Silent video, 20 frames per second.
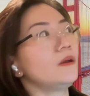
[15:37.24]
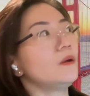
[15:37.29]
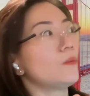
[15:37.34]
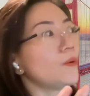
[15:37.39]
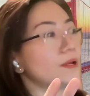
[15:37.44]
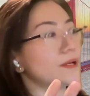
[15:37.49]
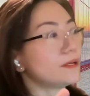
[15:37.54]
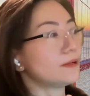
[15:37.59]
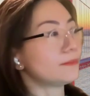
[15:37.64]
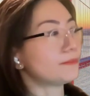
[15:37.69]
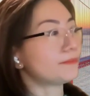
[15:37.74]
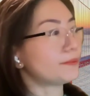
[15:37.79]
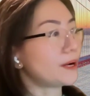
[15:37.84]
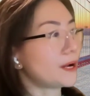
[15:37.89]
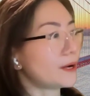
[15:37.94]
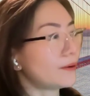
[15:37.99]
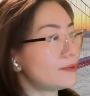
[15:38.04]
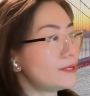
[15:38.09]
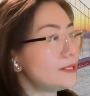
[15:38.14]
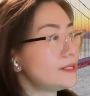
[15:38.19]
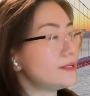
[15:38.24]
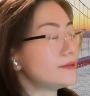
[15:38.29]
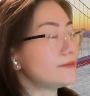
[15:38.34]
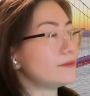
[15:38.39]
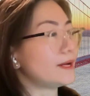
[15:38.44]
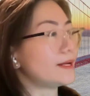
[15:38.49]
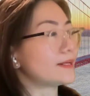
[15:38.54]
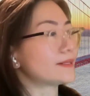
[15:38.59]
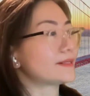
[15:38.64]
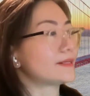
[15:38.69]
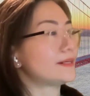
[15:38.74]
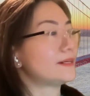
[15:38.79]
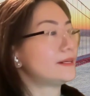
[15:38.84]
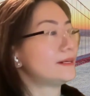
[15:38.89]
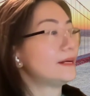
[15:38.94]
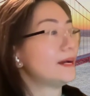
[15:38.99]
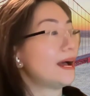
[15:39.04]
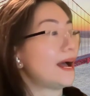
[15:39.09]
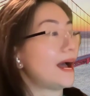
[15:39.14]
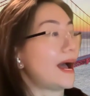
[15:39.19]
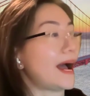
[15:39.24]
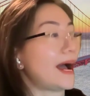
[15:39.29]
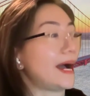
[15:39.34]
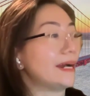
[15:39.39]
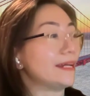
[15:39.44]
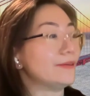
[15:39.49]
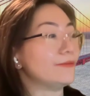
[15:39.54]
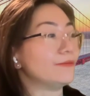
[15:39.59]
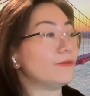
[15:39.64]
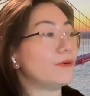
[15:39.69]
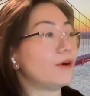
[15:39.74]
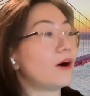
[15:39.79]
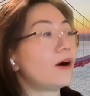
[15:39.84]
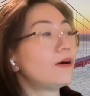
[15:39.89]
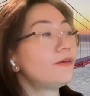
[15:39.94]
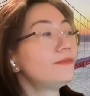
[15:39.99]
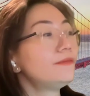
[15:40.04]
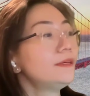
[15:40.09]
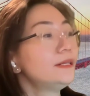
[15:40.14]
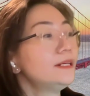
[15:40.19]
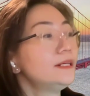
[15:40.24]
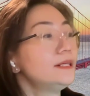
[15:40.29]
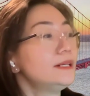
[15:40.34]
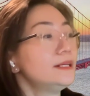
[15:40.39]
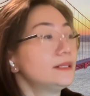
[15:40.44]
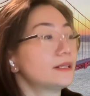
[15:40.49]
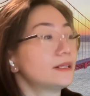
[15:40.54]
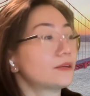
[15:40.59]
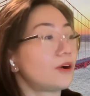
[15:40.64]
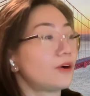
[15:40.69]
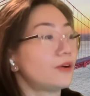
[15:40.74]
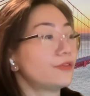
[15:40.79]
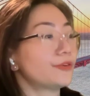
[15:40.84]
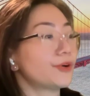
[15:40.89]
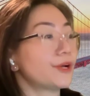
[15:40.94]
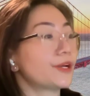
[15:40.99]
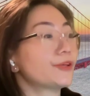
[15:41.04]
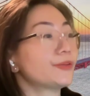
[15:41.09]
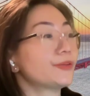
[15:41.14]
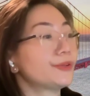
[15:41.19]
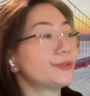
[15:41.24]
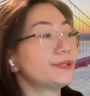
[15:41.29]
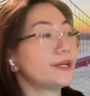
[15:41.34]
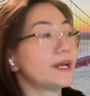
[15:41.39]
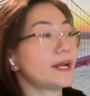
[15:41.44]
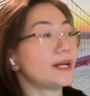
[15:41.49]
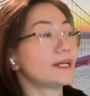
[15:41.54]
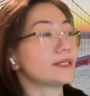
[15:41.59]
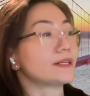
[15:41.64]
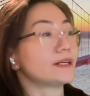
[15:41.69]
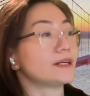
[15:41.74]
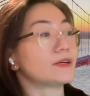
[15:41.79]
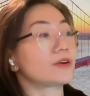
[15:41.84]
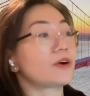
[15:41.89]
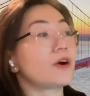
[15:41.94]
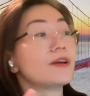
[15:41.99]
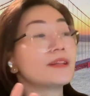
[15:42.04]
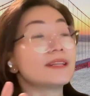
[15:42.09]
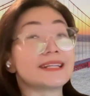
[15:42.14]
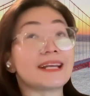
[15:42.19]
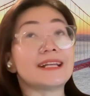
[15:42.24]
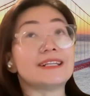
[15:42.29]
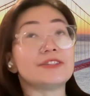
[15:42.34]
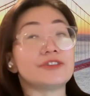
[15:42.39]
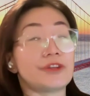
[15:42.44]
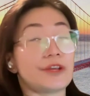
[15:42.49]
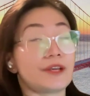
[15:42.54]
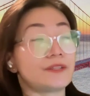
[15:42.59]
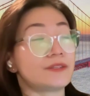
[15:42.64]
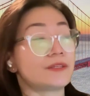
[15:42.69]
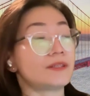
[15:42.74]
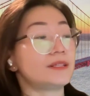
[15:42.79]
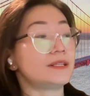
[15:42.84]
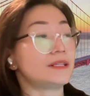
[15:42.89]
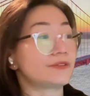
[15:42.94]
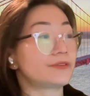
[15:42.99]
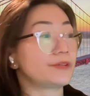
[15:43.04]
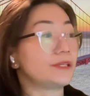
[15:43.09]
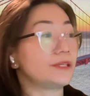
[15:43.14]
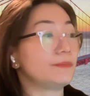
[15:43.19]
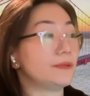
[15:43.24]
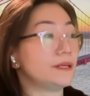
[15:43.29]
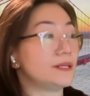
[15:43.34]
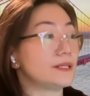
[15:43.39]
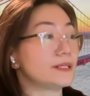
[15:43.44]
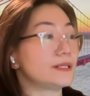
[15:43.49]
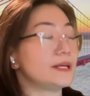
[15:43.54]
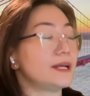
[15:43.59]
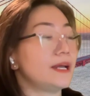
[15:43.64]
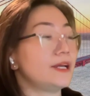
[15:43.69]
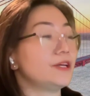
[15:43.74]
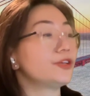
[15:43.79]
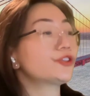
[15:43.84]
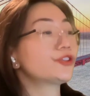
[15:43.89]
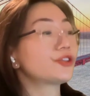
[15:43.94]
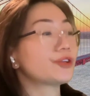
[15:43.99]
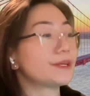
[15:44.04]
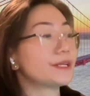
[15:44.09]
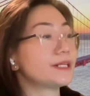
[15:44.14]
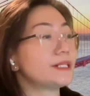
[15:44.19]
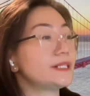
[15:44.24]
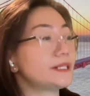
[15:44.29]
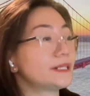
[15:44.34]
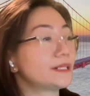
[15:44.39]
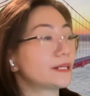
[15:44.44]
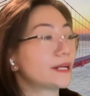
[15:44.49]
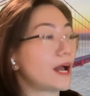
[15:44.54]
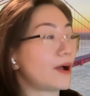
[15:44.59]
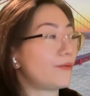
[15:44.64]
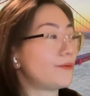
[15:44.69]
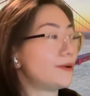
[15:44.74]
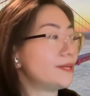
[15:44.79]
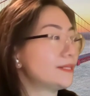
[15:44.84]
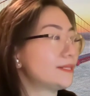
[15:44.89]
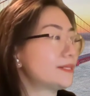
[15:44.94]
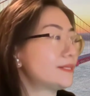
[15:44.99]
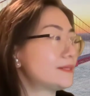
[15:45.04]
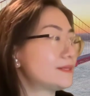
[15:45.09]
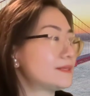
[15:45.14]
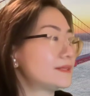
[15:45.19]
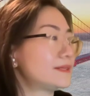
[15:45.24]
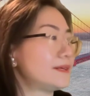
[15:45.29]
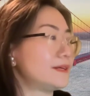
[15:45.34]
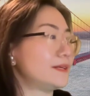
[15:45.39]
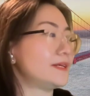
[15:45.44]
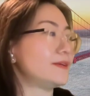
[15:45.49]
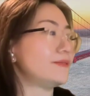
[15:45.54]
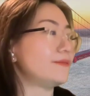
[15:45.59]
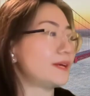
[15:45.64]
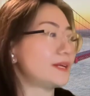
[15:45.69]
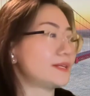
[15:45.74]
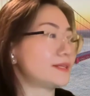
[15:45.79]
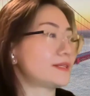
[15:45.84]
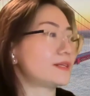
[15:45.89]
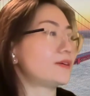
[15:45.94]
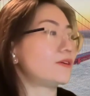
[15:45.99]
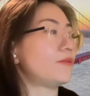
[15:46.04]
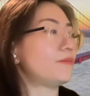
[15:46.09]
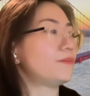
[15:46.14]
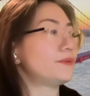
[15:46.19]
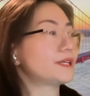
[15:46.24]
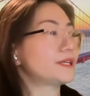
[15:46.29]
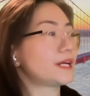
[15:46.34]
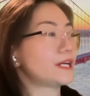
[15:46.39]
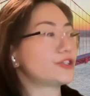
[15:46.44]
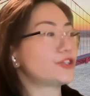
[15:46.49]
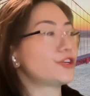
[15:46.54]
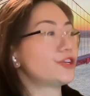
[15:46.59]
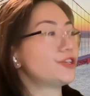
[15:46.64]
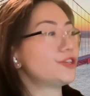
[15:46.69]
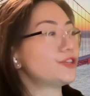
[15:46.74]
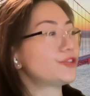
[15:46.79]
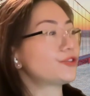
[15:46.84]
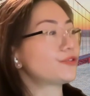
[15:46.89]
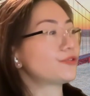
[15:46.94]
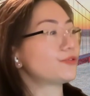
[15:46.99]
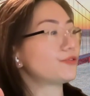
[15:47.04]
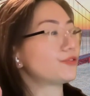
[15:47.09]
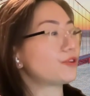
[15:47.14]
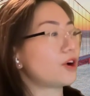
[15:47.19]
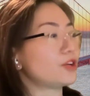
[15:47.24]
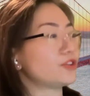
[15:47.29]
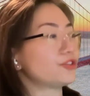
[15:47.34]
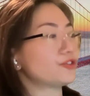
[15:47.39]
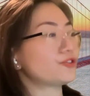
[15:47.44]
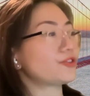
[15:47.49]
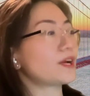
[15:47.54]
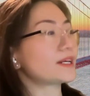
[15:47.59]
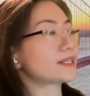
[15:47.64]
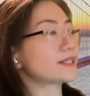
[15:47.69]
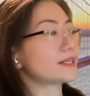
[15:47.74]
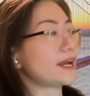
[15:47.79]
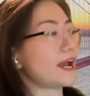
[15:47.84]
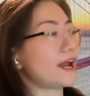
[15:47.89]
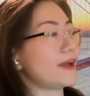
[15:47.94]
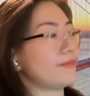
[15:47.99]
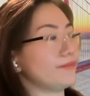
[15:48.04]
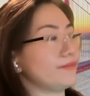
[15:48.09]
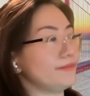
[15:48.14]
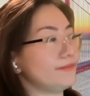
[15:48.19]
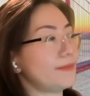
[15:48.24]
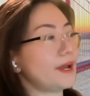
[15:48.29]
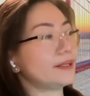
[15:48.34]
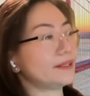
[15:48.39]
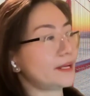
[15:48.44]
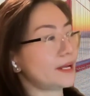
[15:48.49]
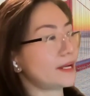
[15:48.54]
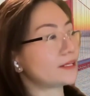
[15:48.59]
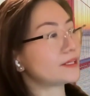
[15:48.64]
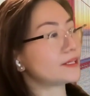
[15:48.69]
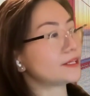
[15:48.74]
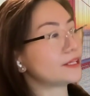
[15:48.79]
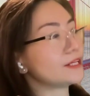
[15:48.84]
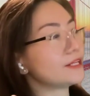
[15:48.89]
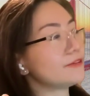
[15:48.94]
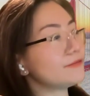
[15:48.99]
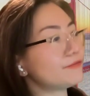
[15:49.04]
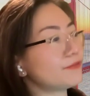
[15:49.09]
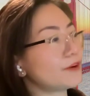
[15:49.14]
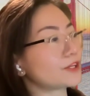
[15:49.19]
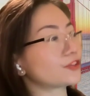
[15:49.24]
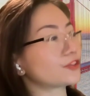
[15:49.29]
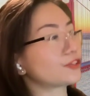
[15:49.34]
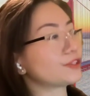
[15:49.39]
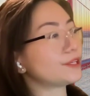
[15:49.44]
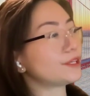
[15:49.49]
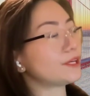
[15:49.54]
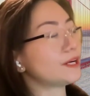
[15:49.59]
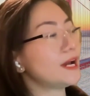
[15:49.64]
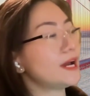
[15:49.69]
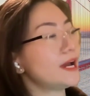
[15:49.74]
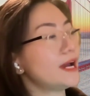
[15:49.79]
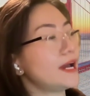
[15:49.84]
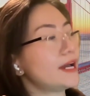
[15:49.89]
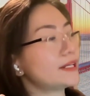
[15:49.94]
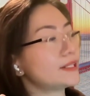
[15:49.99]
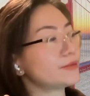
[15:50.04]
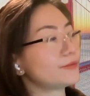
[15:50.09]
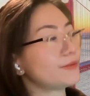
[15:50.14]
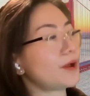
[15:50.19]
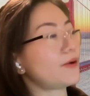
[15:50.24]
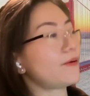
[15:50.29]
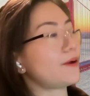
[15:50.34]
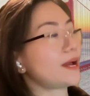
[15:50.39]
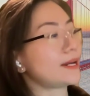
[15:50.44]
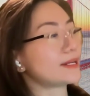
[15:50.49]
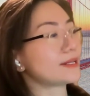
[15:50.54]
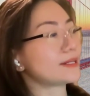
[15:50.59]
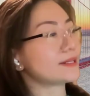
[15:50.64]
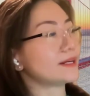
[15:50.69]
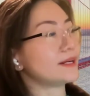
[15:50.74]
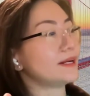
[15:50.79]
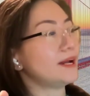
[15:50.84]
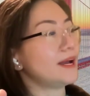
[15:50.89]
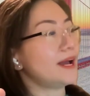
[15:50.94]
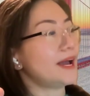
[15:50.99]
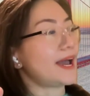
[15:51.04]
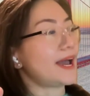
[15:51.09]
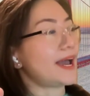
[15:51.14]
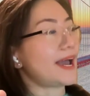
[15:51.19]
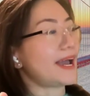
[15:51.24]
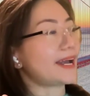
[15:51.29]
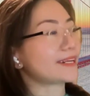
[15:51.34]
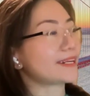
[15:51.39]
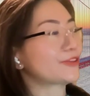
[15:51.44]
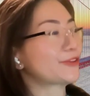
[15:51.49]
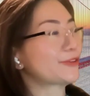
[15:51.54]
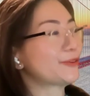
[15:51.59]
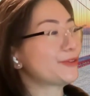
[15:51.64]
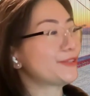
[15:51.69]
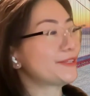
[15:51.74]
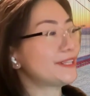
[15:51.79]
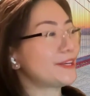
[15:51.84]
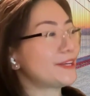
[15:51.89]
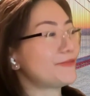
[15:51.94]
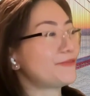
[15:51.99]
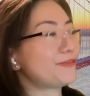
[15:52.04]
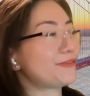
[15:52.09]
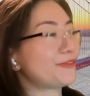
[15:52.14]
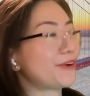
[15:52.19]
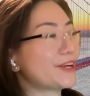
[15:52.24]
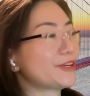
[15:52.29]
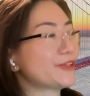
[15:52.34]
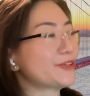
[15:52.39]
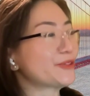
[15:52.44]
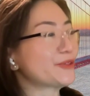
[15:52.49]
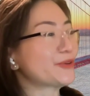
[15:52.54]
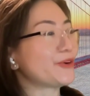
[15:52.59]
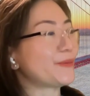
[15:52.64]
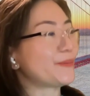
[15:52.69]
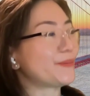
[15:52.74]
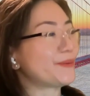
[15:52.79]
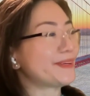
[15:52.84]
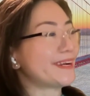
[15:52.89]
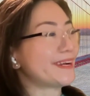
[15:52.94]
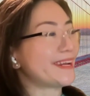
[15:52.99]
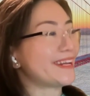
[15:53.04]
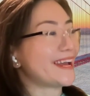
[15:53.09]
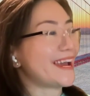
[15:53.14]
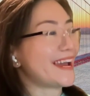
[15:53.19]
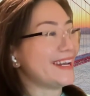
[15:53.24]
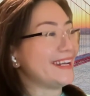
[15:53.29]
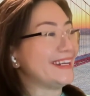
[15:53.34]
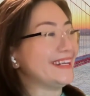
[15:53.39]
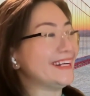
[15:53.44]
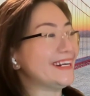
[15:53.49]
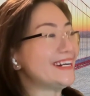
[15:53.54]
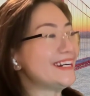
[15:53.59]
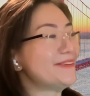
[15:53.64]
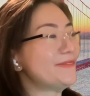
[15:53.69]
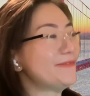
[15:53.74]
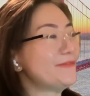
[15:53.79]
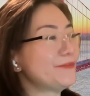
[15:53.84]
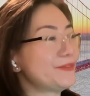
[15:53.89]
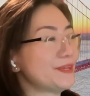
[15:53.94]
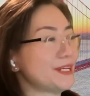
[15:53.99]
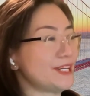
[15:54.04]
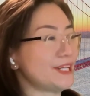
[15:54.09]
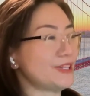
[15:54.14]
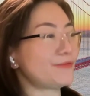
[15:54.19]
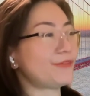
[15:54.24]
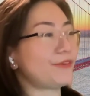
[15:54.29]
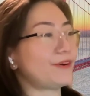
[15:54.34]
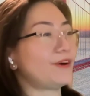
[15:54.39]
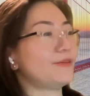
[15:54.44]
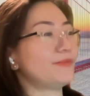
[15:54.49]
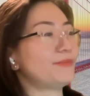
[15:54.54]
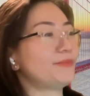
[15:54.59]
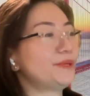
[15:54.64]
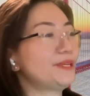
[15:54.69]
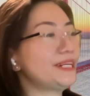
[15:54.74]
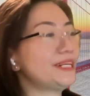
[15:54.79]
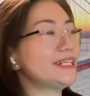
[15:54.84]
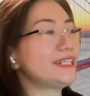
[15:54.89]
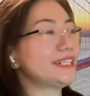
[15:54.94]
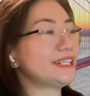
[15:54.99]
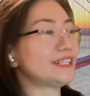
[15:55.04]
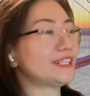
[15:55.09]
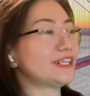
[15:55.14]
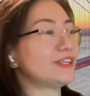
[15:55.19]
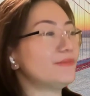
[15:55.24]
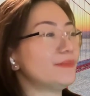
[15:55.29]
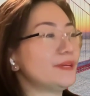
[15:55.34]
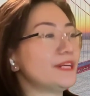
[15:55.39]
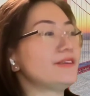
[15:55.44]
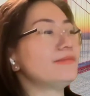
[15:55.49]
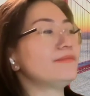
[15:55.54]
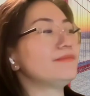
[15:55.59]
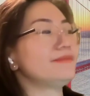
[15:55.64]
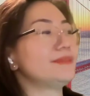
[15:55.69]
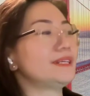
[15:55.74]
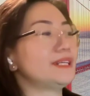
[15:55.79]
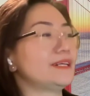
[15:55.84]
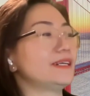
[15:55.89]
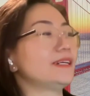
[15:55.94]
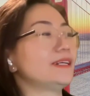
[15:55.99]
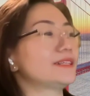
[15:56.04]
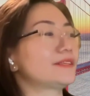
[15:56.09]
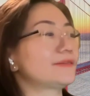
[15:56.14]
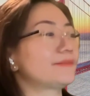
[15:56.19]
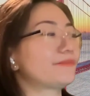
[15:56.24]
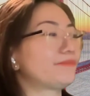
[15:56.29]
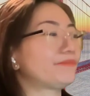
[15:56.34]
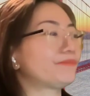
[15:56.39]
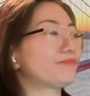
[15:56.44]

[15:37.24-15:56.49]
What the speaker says: When the private investors are involved, the contract known as a consensus agreement usually governs the investor obligations to construct and maintain the infrastructure as well as the exclusive right to operate and earn fees for predetermined periods.